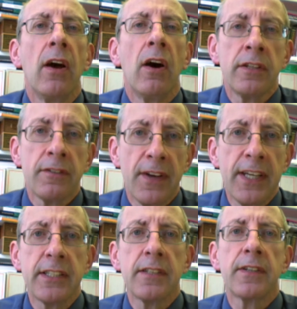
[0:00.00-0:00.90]
On the
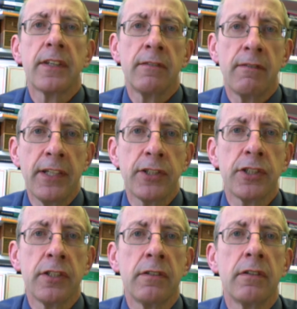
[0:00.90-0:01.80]
face of the
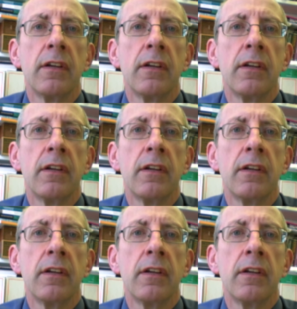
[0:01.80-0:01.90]
convention,